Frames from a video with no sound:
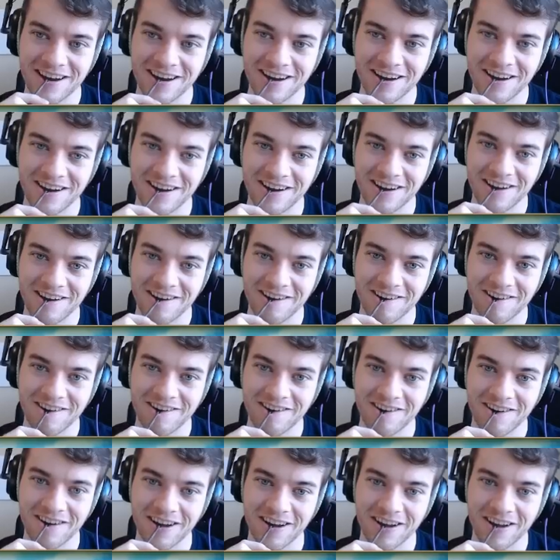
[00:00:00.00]

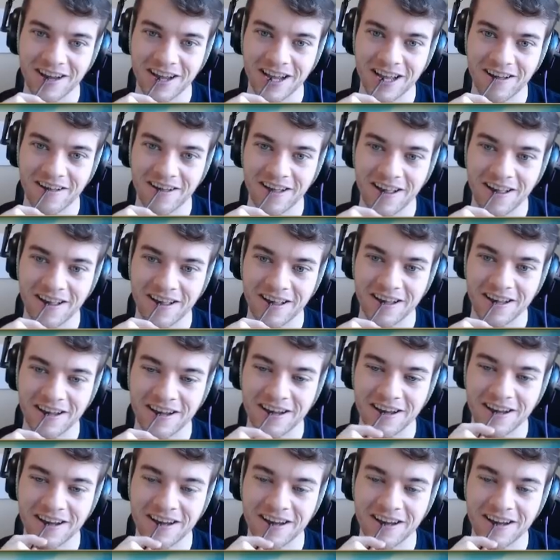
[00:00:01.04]
Nothing is said.